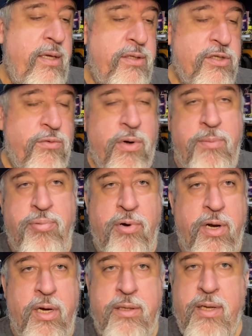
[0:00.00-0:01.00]
It's a great
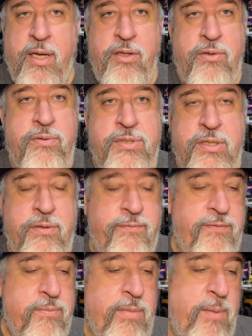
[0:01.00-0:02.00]
product. I use it
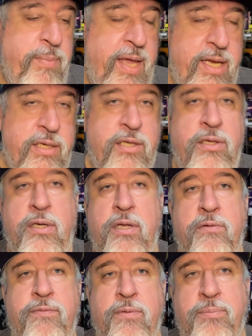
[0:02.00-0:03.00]
for my painting
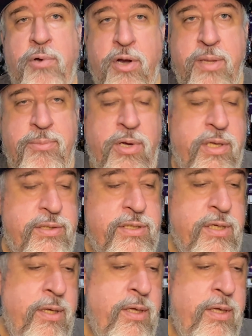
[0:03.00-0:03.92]
and for body mods.